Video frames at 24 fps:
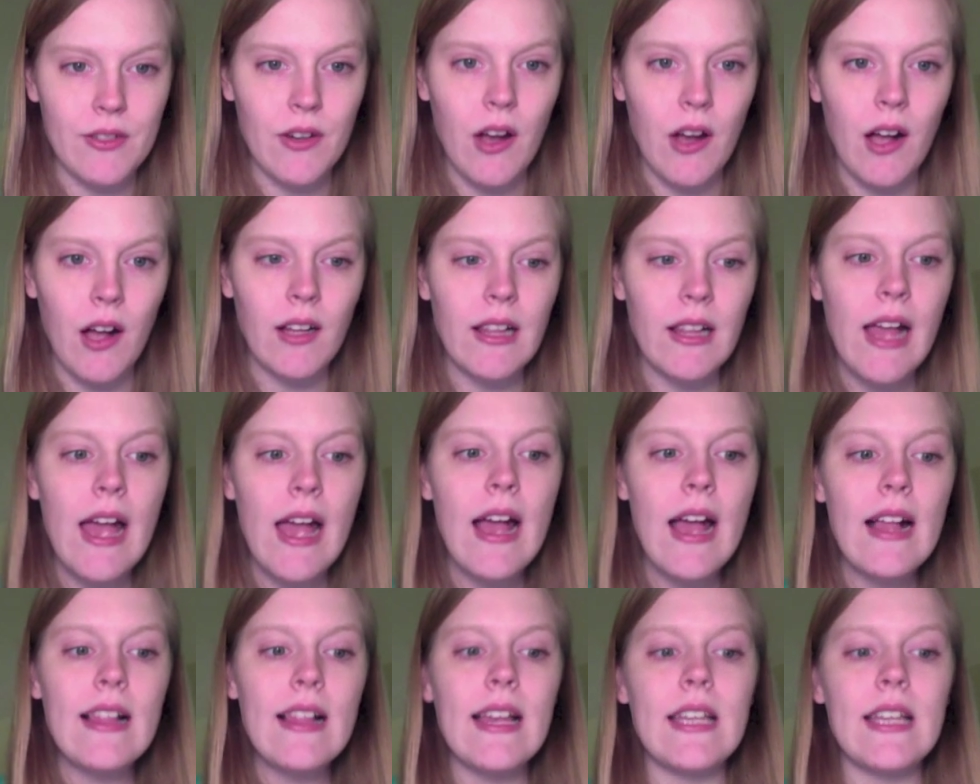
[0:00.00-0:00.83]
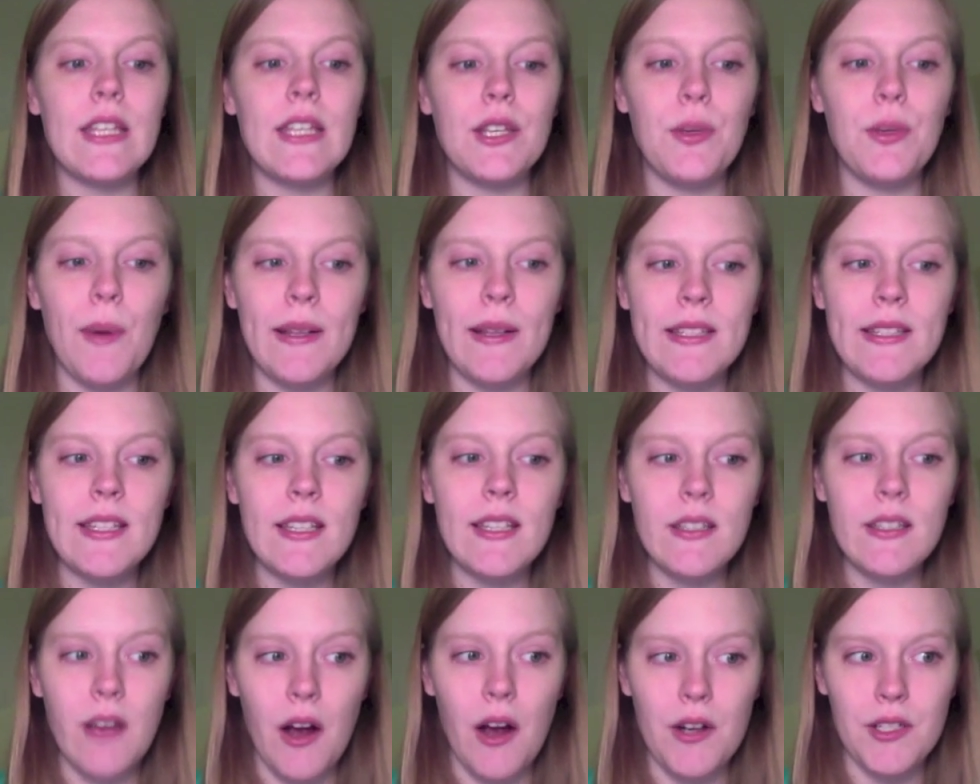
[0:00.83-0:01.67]
all. Like you went to the
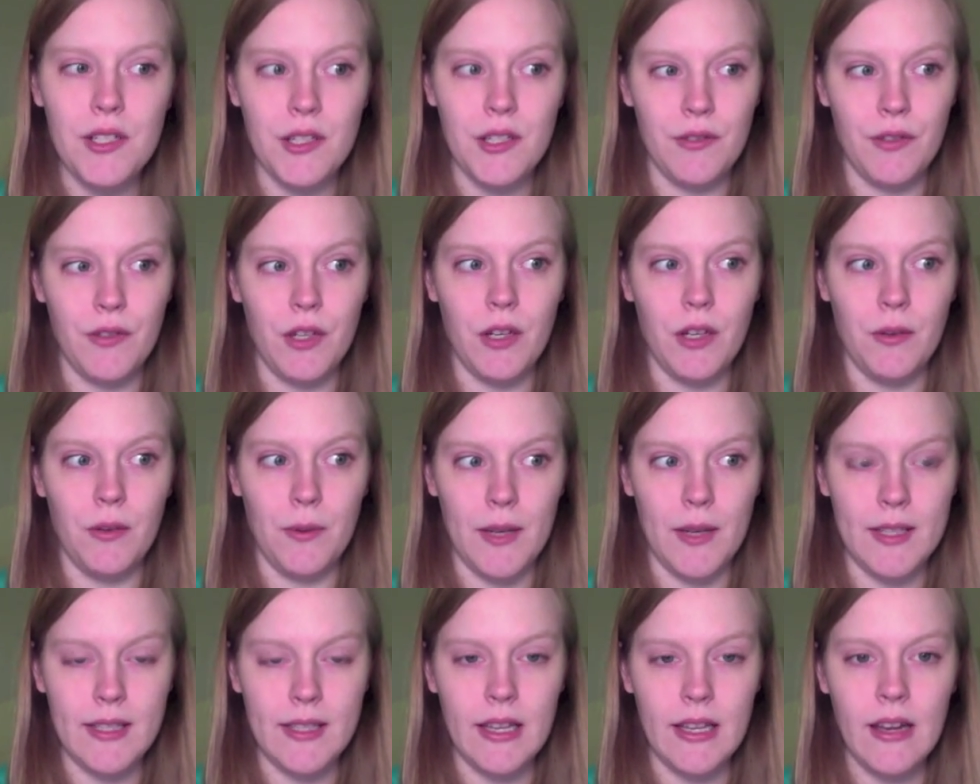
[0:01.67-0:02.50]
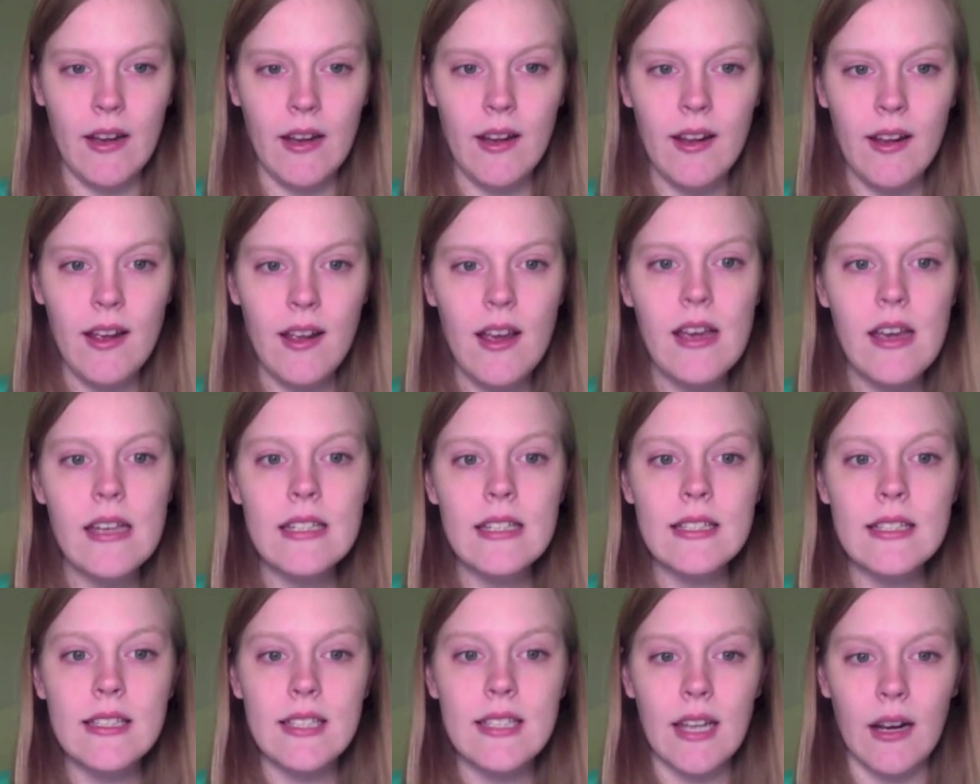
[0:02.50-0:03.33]
doctor for a reason.
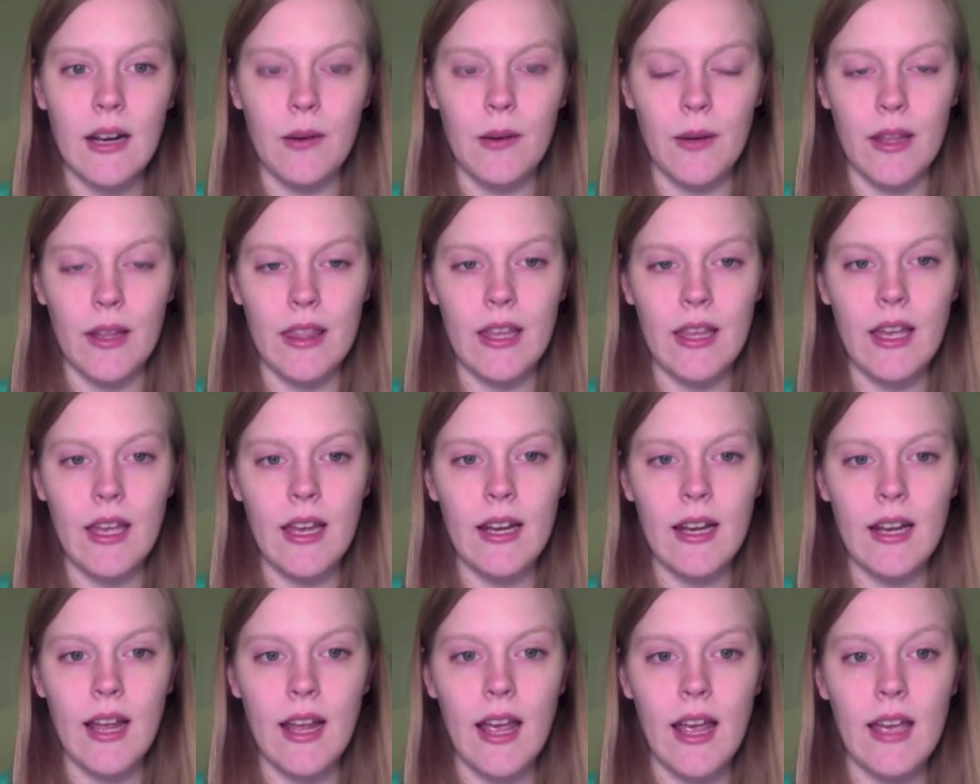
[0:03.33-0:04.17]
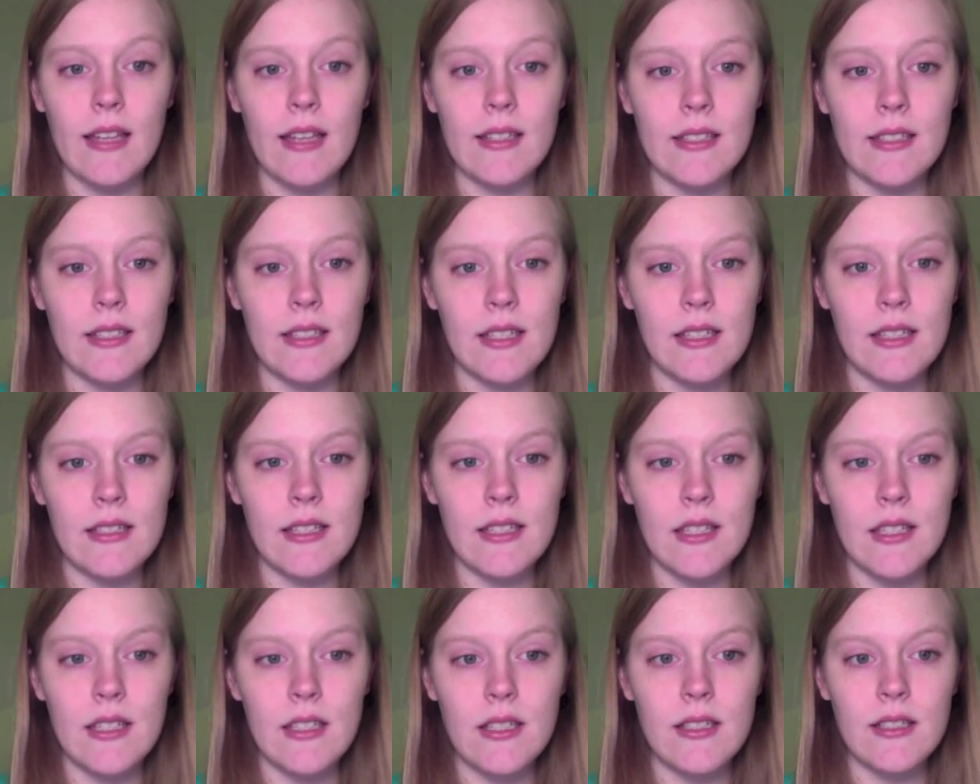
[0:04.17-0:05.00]
Stick with it and
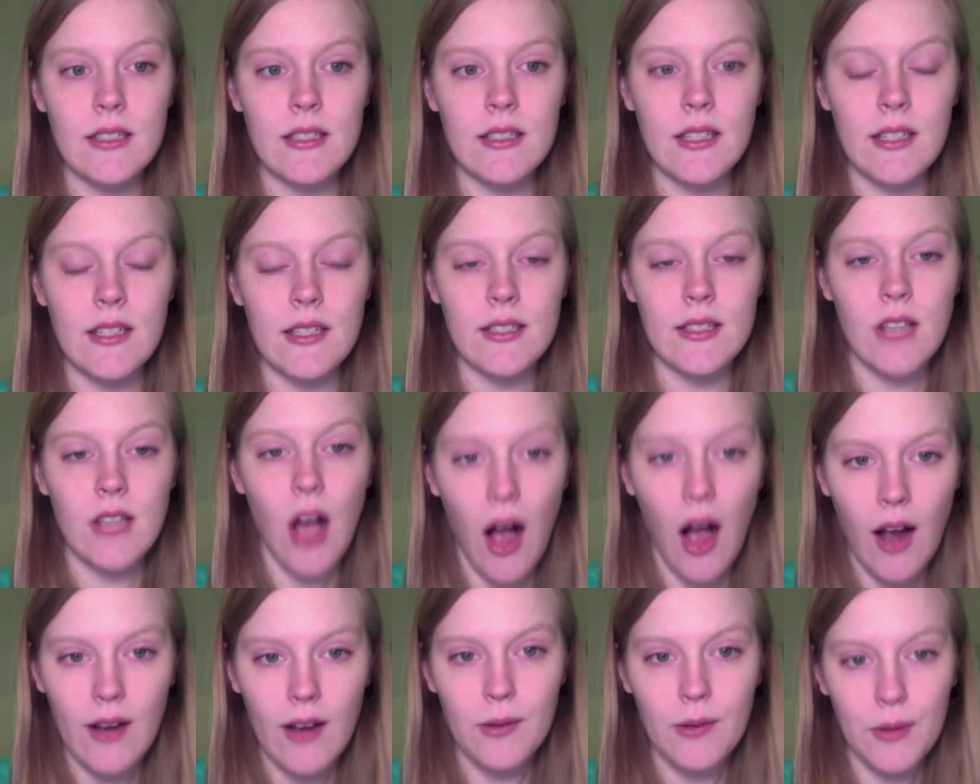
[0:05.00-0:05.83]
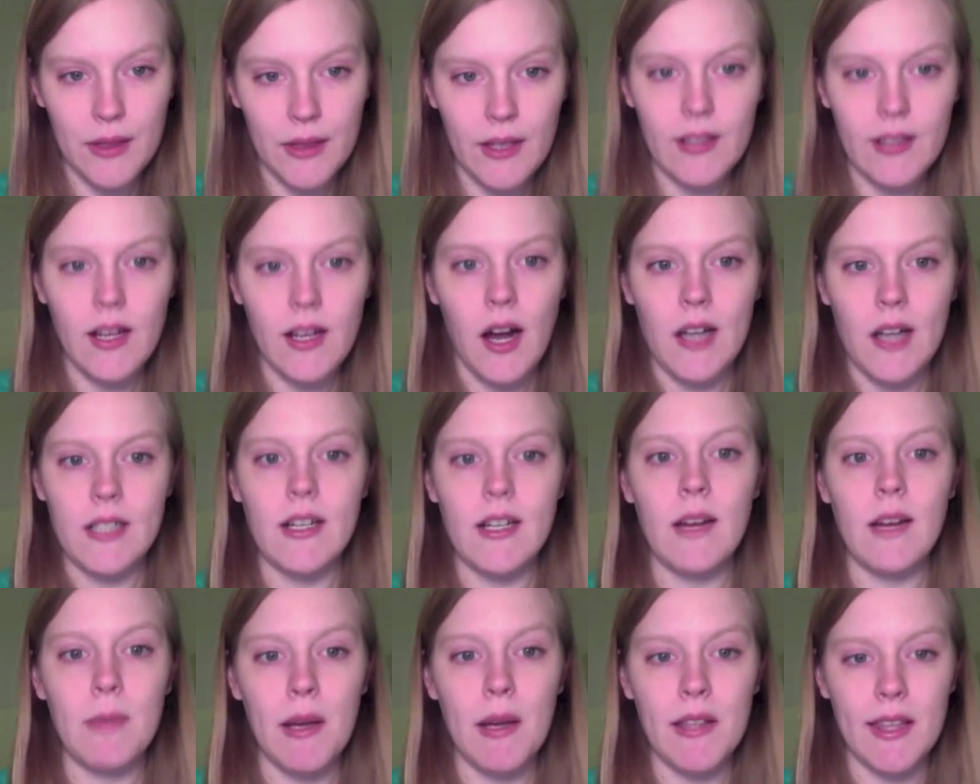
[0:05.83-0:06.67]
talk with your doctor
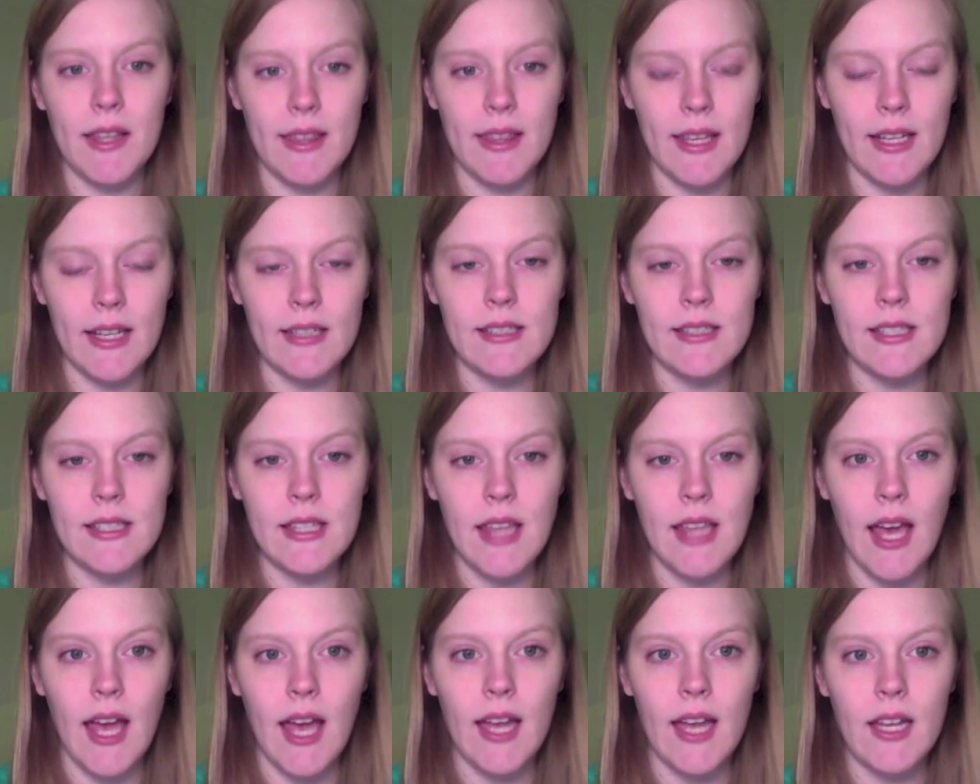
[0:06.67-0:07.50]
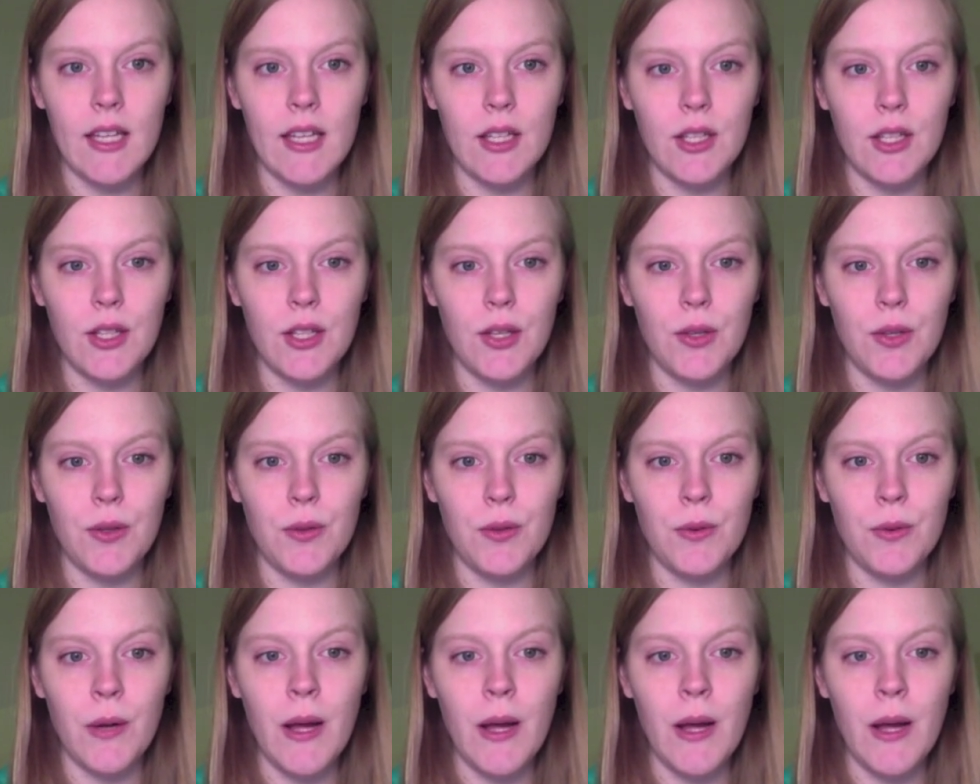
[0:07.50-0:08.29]
about the things that you